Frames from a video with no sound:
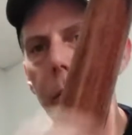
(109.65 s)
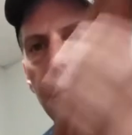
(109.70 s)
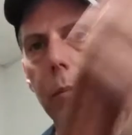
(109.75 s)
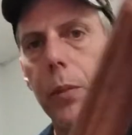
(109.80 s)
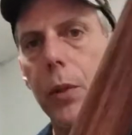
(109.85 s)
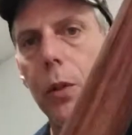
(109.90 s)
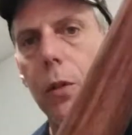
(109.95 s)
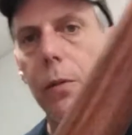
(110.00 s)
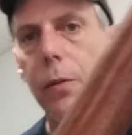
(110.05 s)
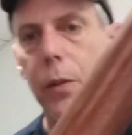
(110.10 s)

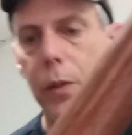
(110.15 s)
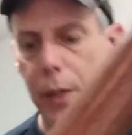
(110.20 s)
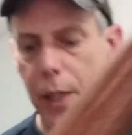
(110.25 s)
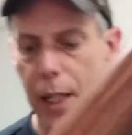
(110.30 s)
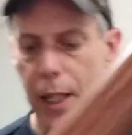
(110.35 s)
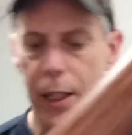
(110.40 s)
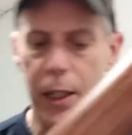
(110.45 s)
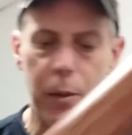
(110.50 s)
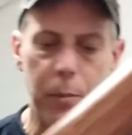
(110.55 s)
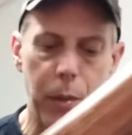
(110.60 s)
Beautiful
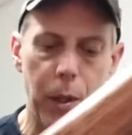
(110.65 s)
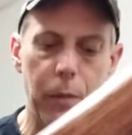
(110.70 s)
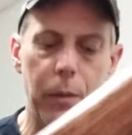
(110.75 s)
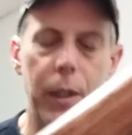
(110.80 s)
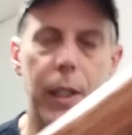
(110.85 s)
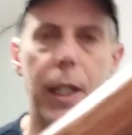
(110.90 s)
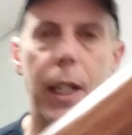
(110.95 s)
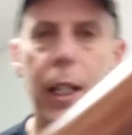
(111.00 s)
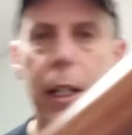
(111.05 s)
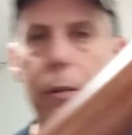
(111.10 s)
neck. You probably
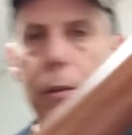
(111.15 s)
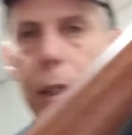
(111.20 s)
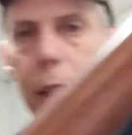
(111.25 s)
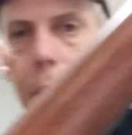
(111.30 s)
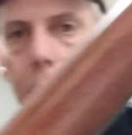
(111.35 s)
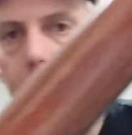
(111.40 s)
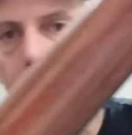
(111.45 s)
can't even get a